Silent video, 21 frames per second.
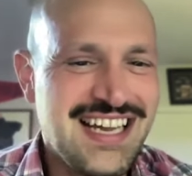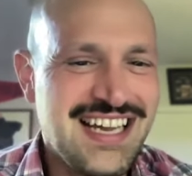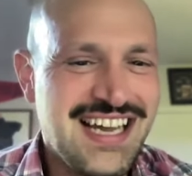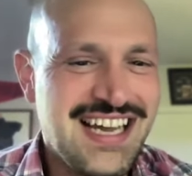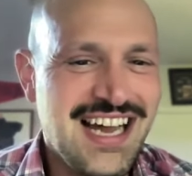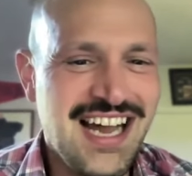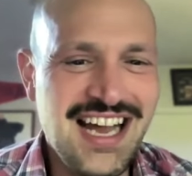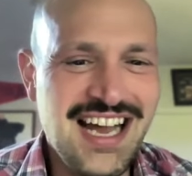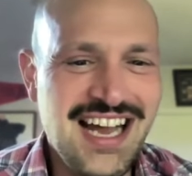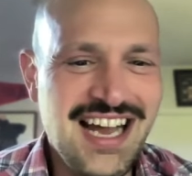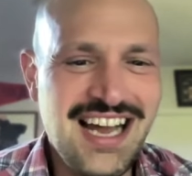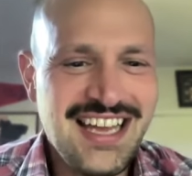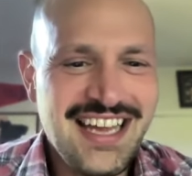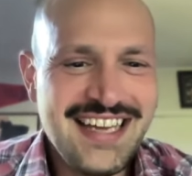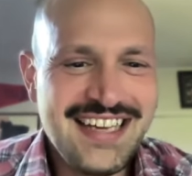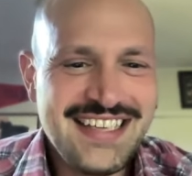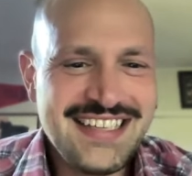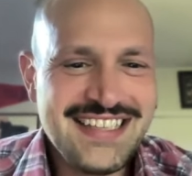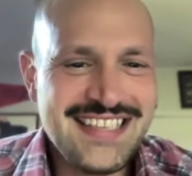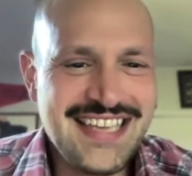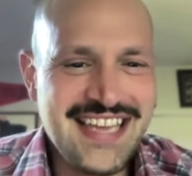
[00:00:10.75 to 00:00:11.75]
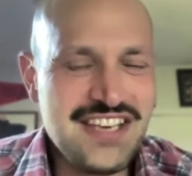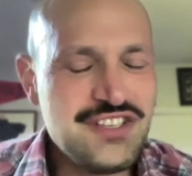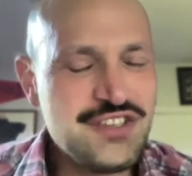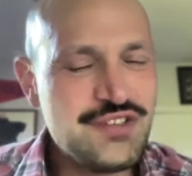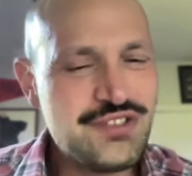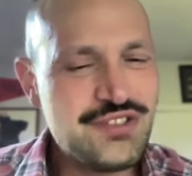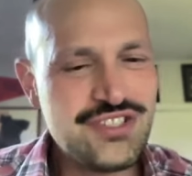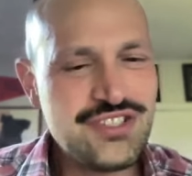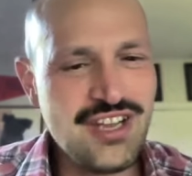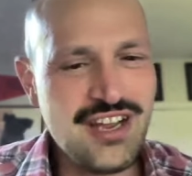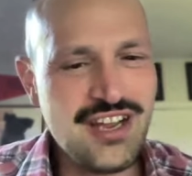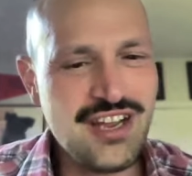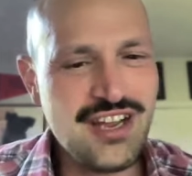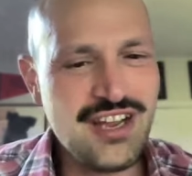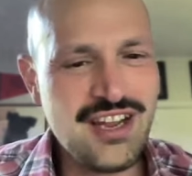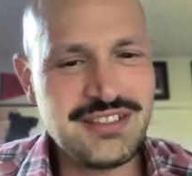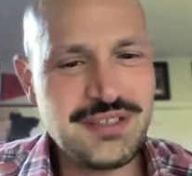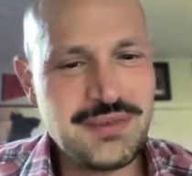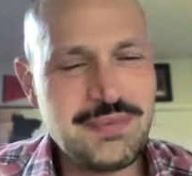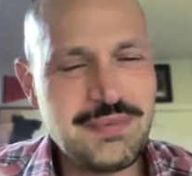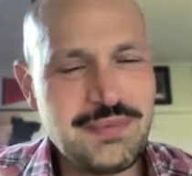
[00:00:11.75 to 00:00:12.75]
Uh, can you just
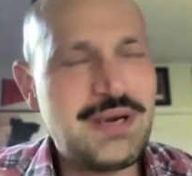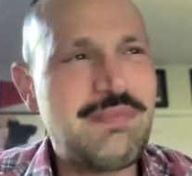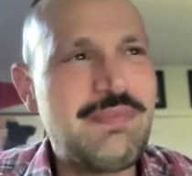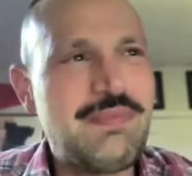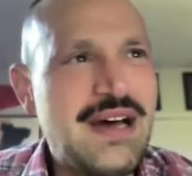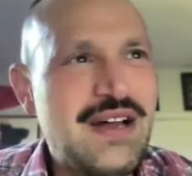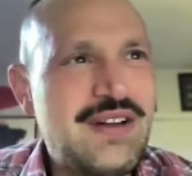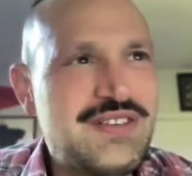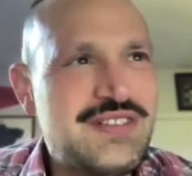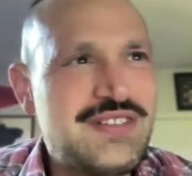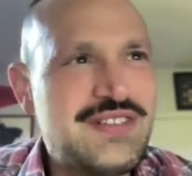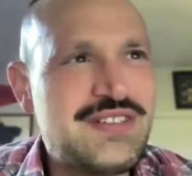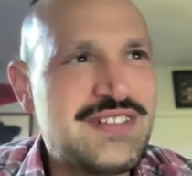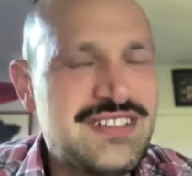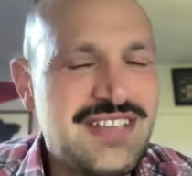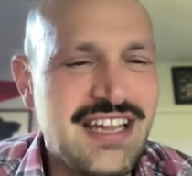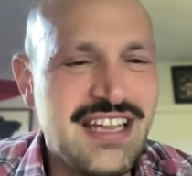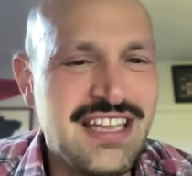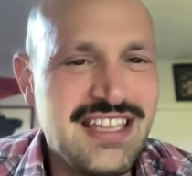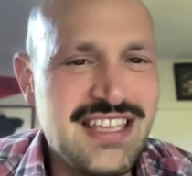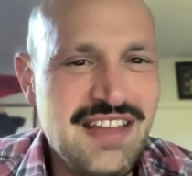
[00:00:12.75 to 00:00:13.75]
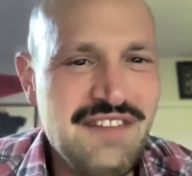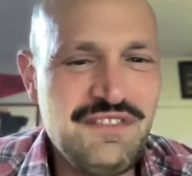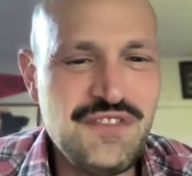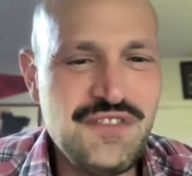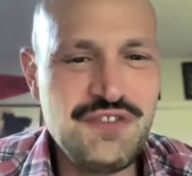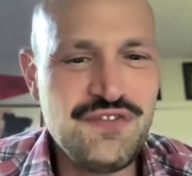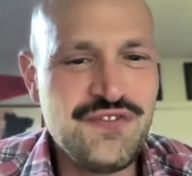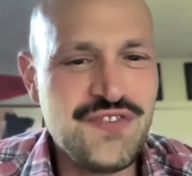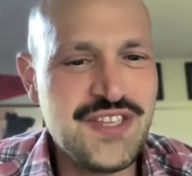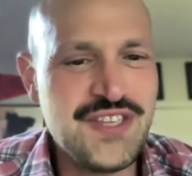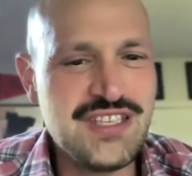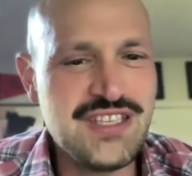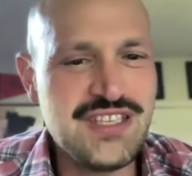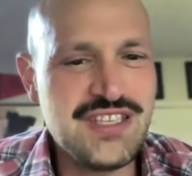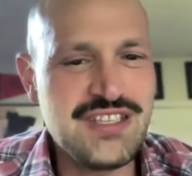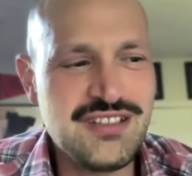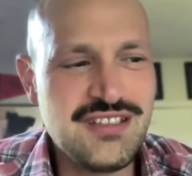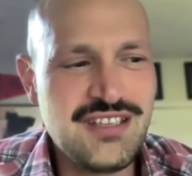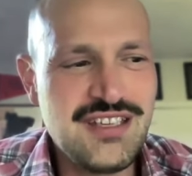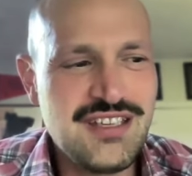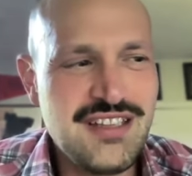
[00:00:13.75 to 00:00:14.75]
talk a little bit about, like, if you
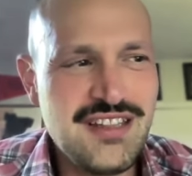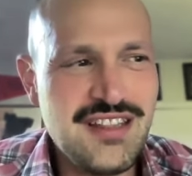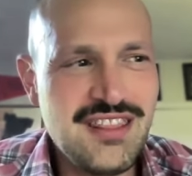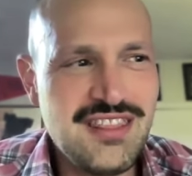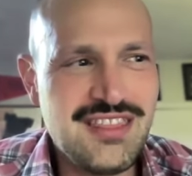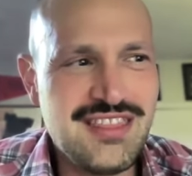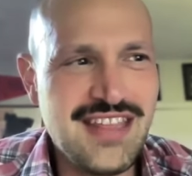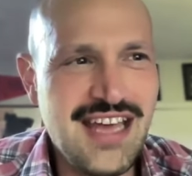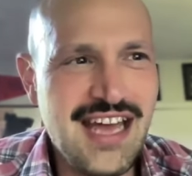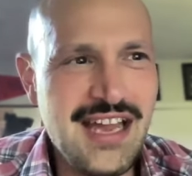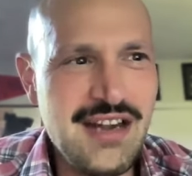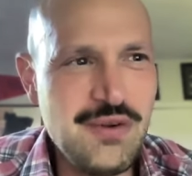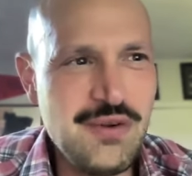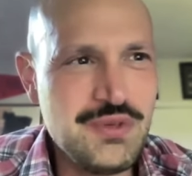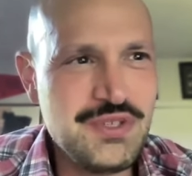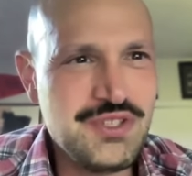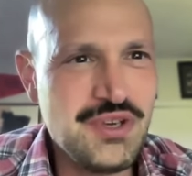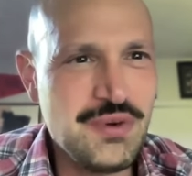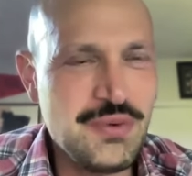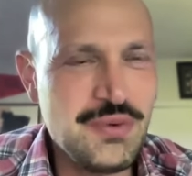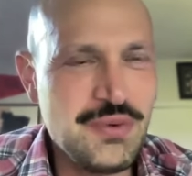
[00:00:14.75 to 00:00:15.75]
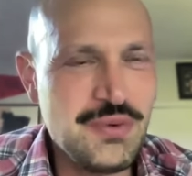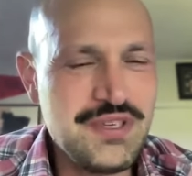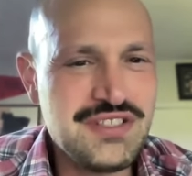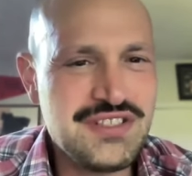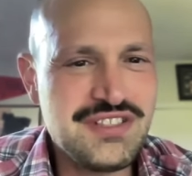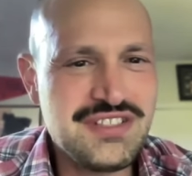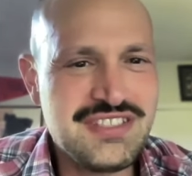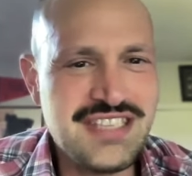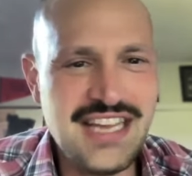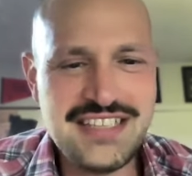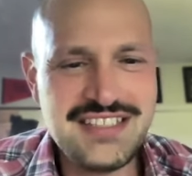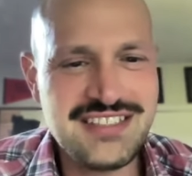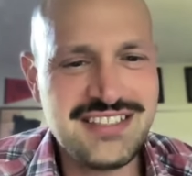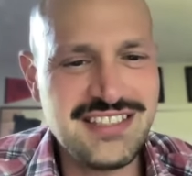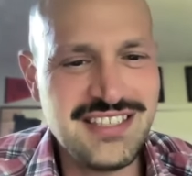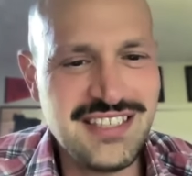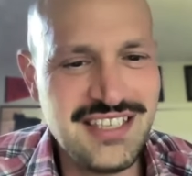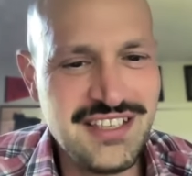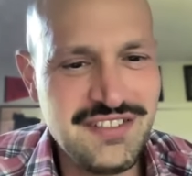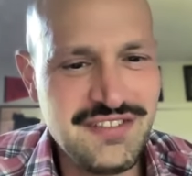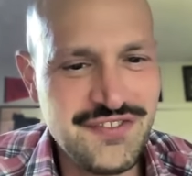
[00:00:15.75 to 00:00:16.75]
feel that was always
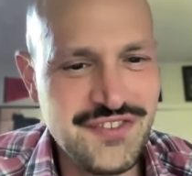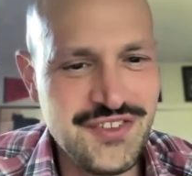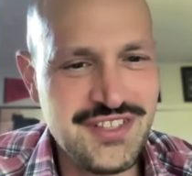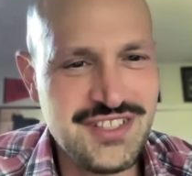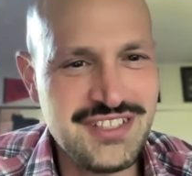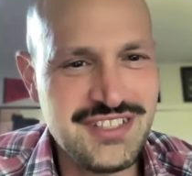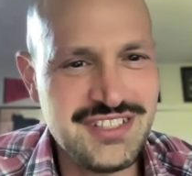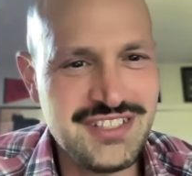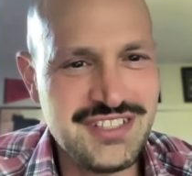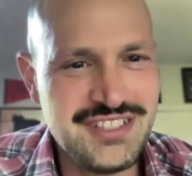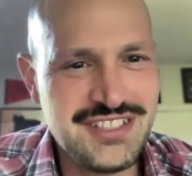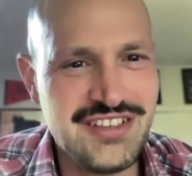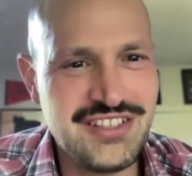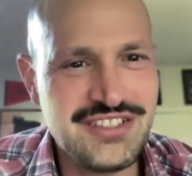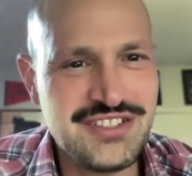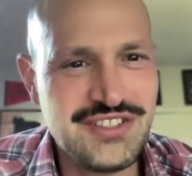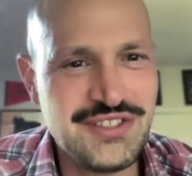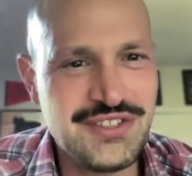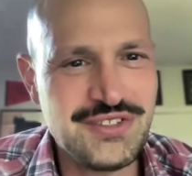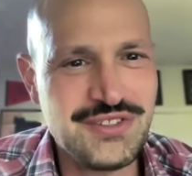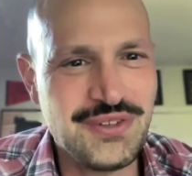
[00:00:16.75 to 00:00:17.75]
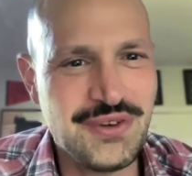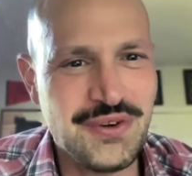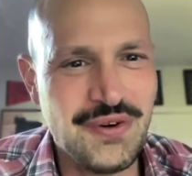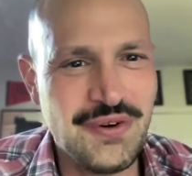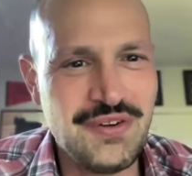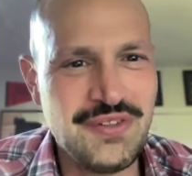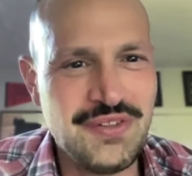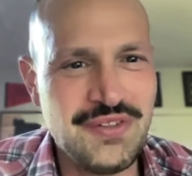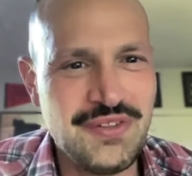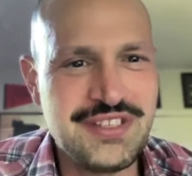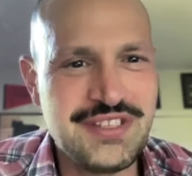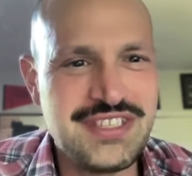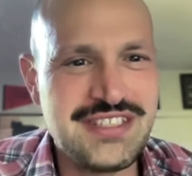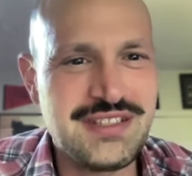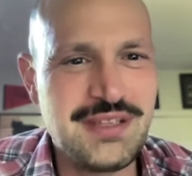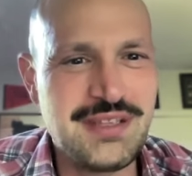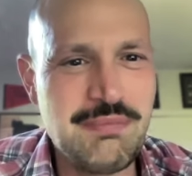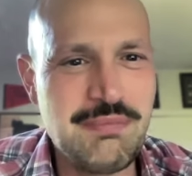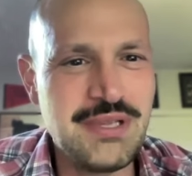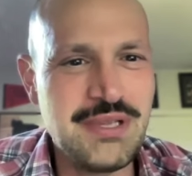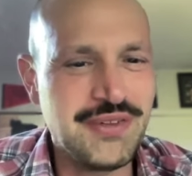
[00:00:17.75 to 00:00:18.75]
destiny for these characters, or the,
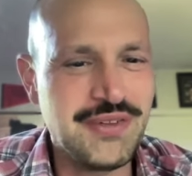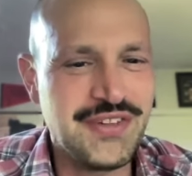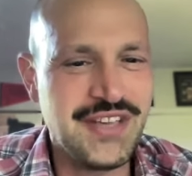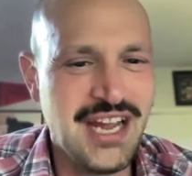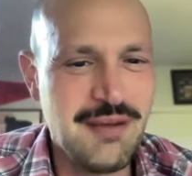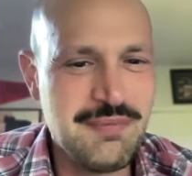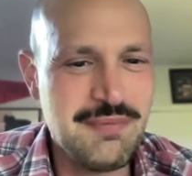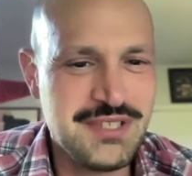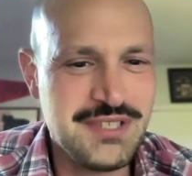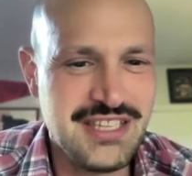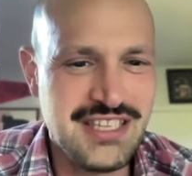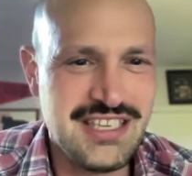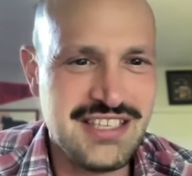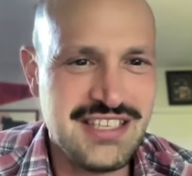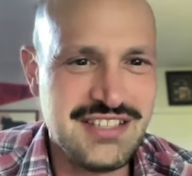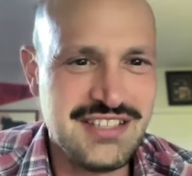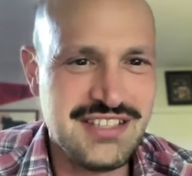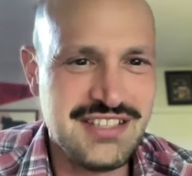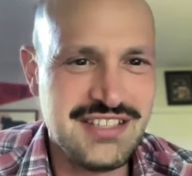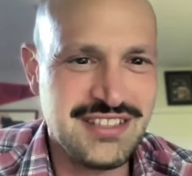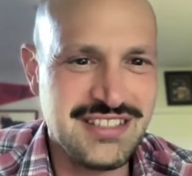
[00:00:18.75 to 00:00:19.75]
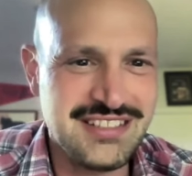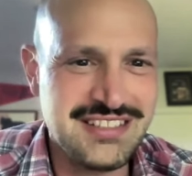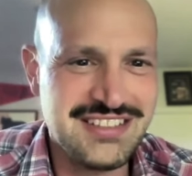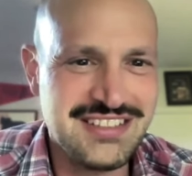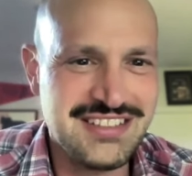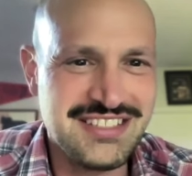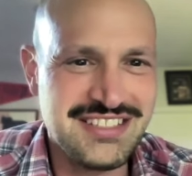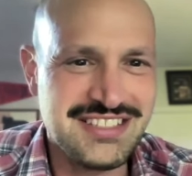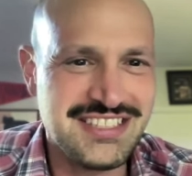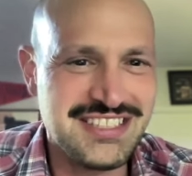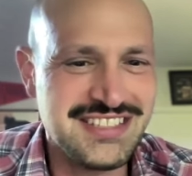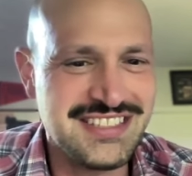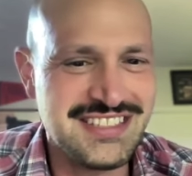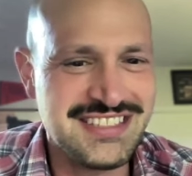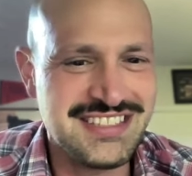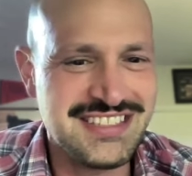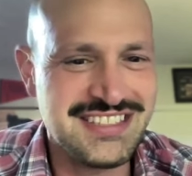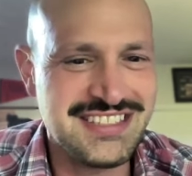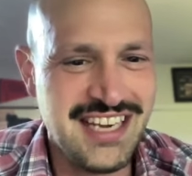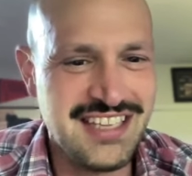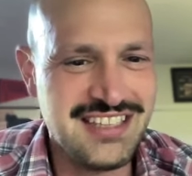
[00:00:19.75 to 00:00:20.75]
the building up to this and the, the
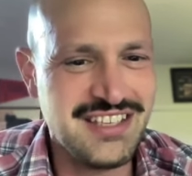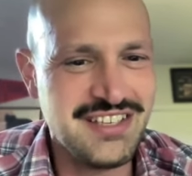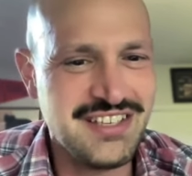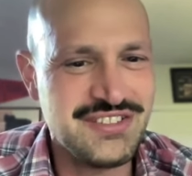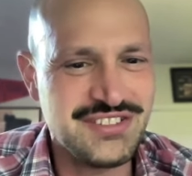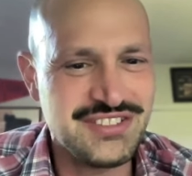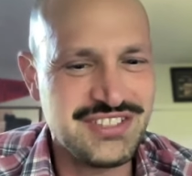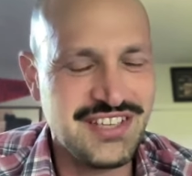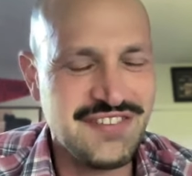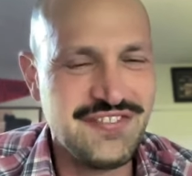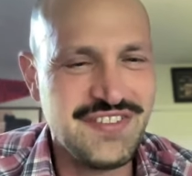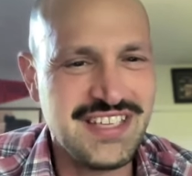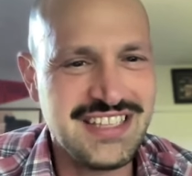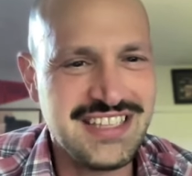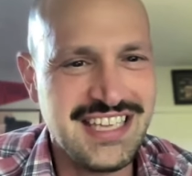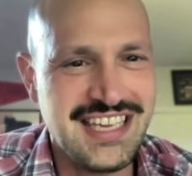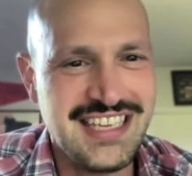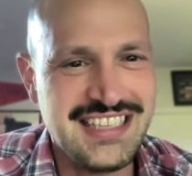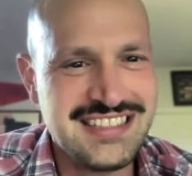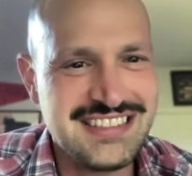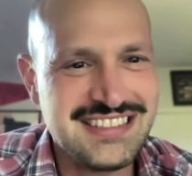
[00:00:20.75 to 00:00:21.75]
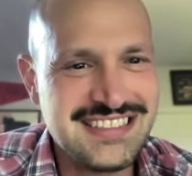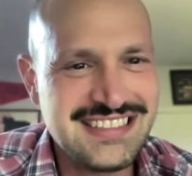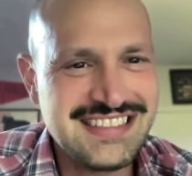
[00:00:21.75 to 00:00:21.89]
seasons getting there and stuff like that?